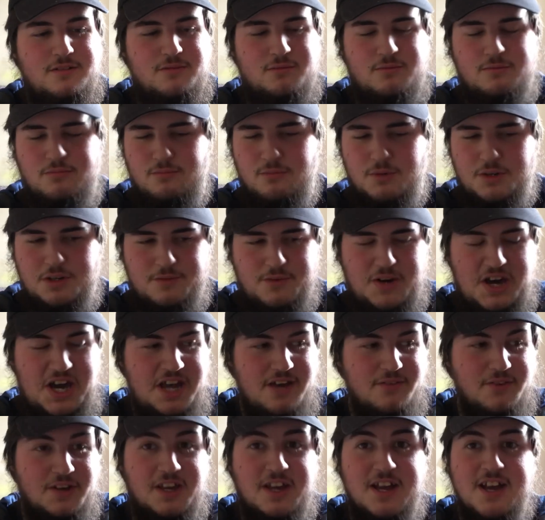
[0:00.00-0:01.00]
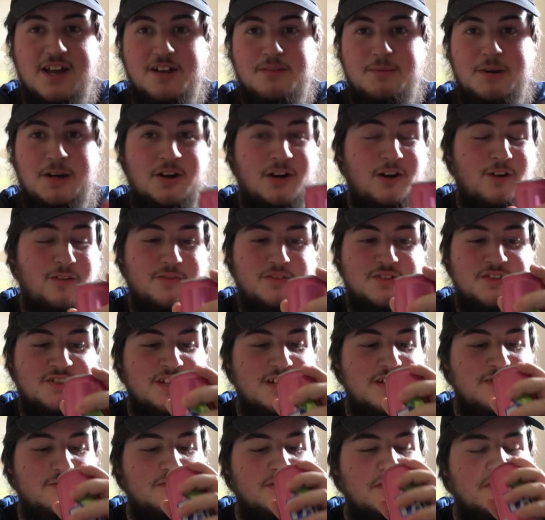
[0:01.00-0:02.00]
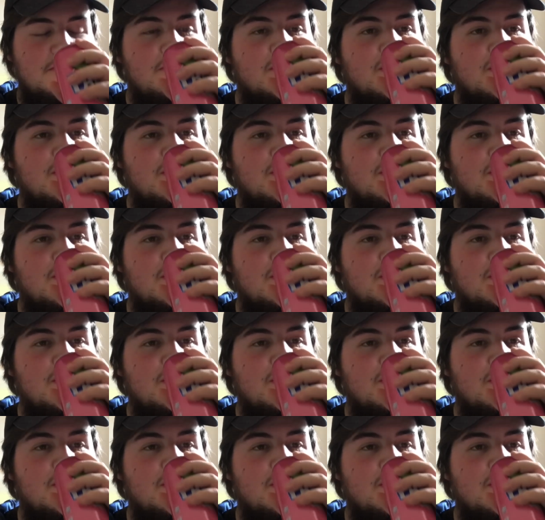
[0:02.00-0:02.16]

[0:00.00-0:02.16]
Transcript: when have I ever cared about health and safety?